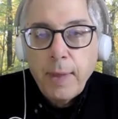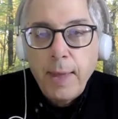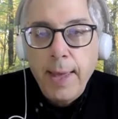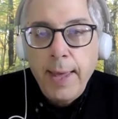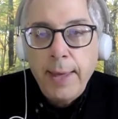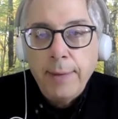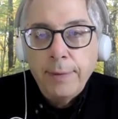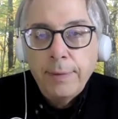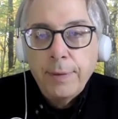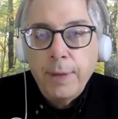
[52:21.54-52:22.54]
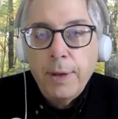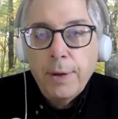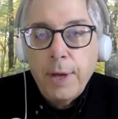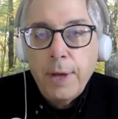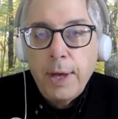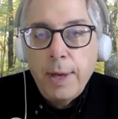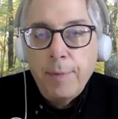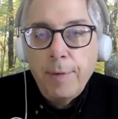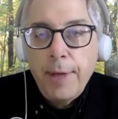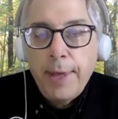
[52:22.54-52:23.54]
And you know,
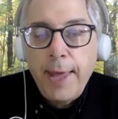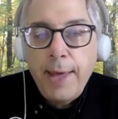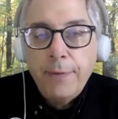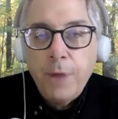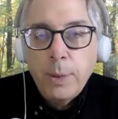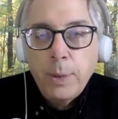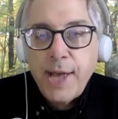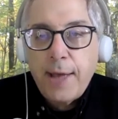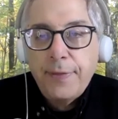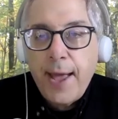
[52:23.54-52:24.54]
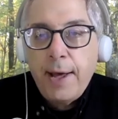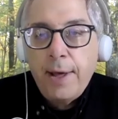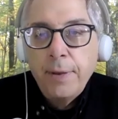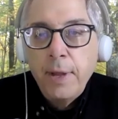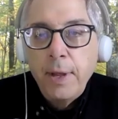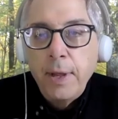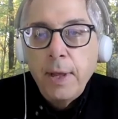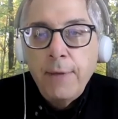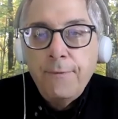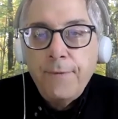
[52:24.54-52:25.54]
uh, again, no one sat down
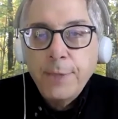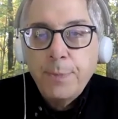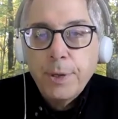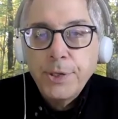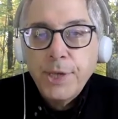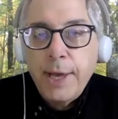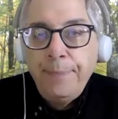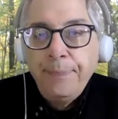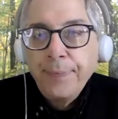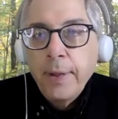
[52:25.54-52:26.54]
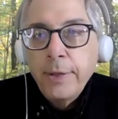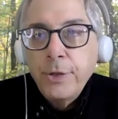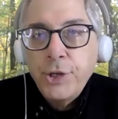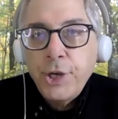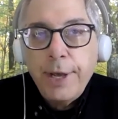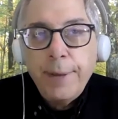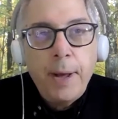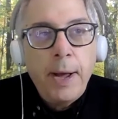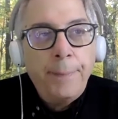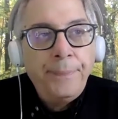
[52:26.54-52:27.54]
in Facebook and said, "Gee,
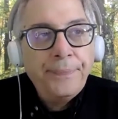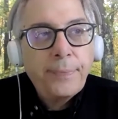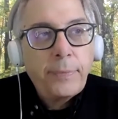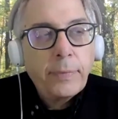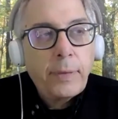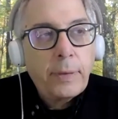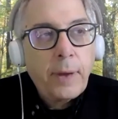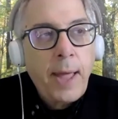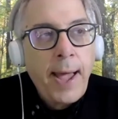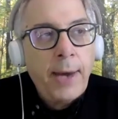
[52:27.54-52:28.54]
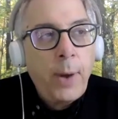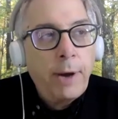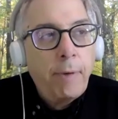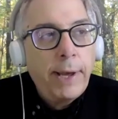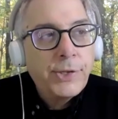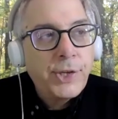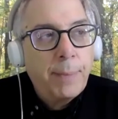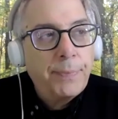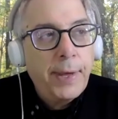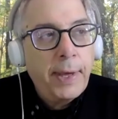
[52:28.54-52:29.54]
um, how do I write
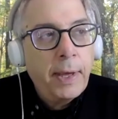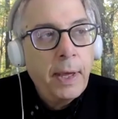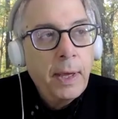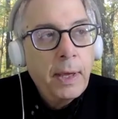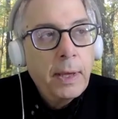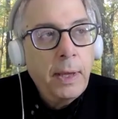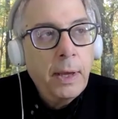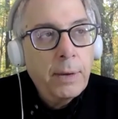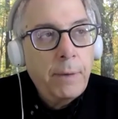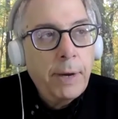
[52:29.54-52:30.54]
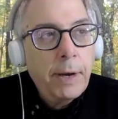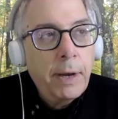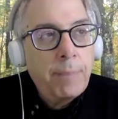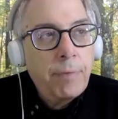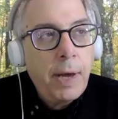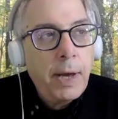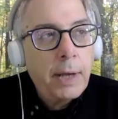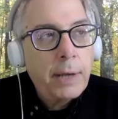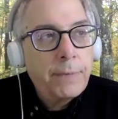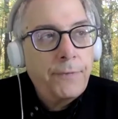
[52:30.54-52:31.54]
something? You know, write a
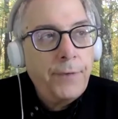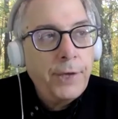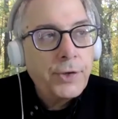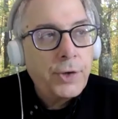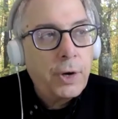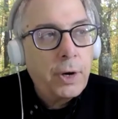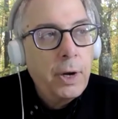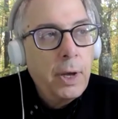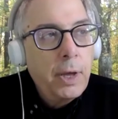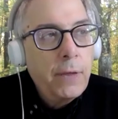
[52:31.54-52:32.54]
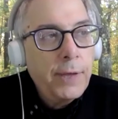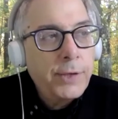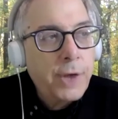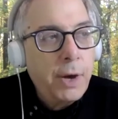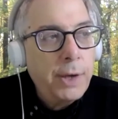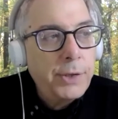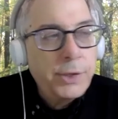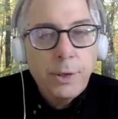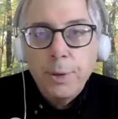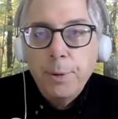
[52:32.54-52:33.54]
product feature that's going
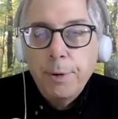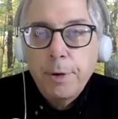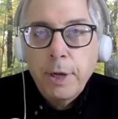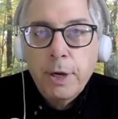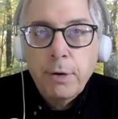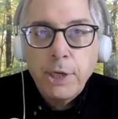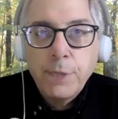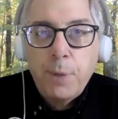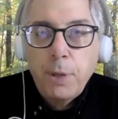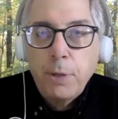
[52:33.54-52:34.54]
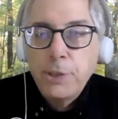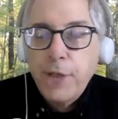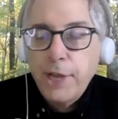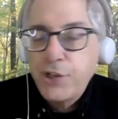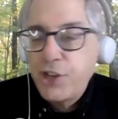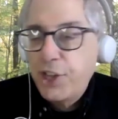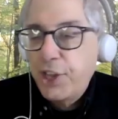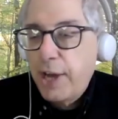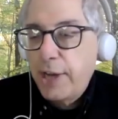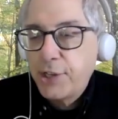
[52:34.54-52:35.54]
to increase polarization in the
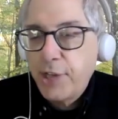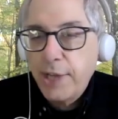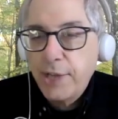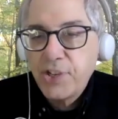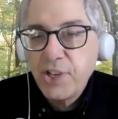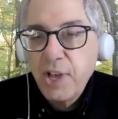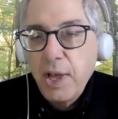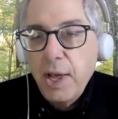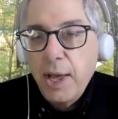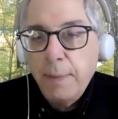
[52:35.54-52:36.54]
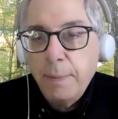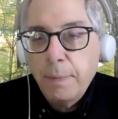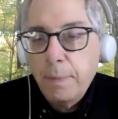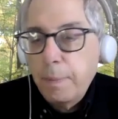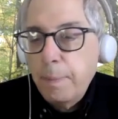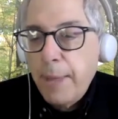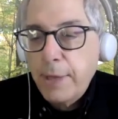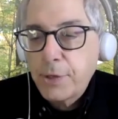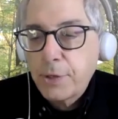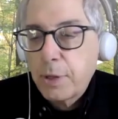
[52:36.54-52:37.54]
United States and make
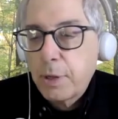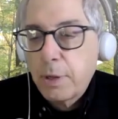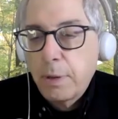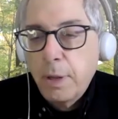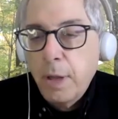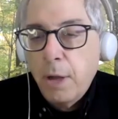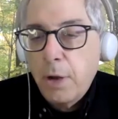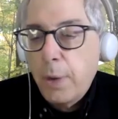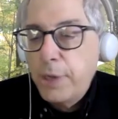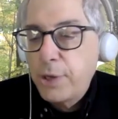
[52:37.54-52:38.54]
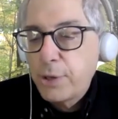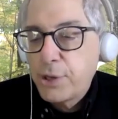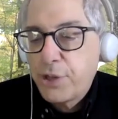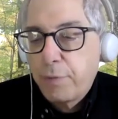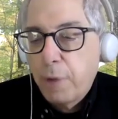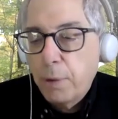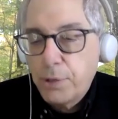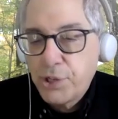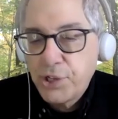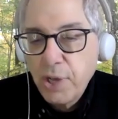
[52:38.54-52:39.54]
us, you know, go at each other's
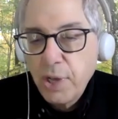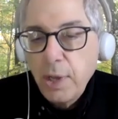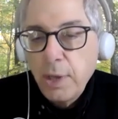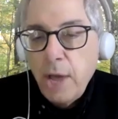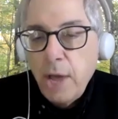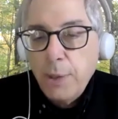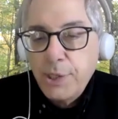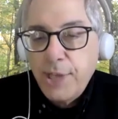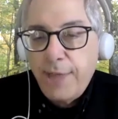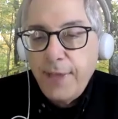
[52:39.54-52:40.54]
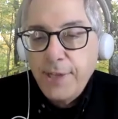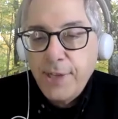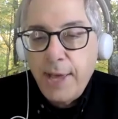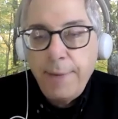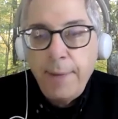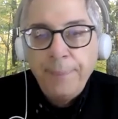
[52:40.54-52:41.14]
throats." No, instead they said,